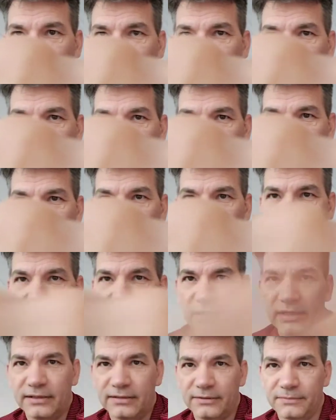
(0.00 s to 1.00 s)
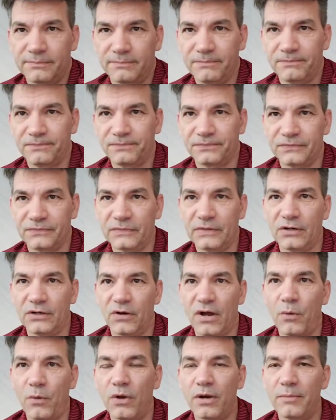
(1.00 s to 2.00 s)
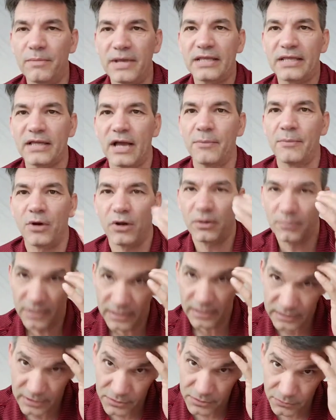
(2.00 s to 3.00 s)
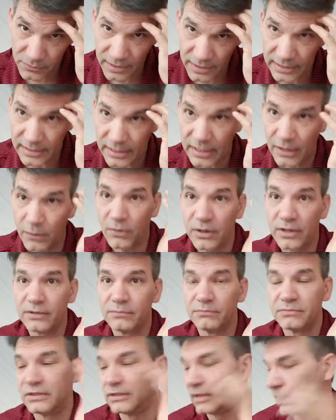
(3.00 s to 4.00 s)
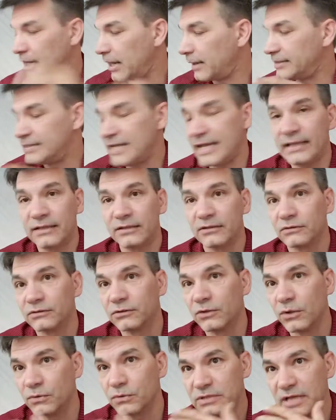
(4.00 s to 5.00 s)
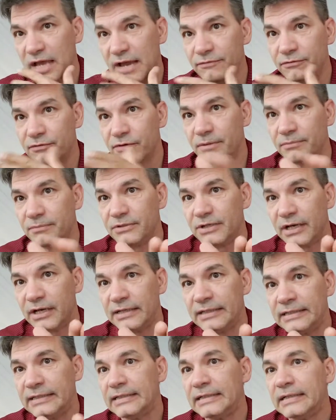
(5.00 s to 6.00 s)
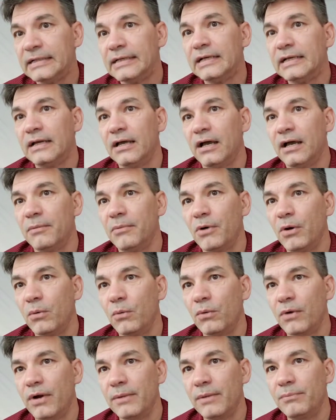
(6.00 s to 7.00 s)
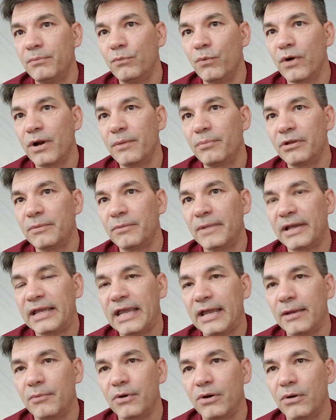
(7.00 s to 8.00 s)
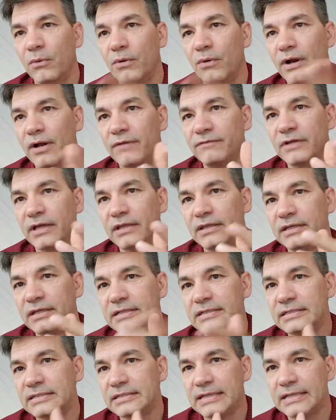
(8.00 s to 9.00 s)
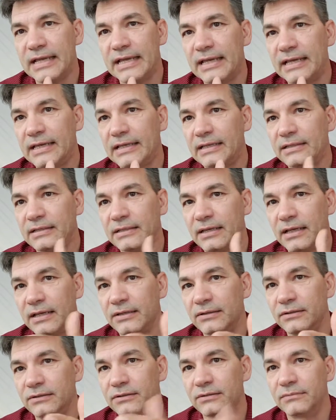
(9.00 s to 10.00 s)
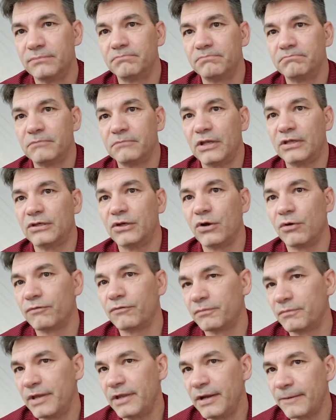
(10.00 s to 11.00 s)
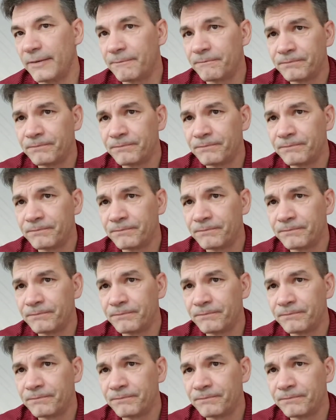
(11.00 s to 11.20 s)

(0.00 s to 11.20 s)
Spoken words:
But I don't like, I want to make this right, and I take little notes after I'm done about where I put my camera, where I've done this, and go from there.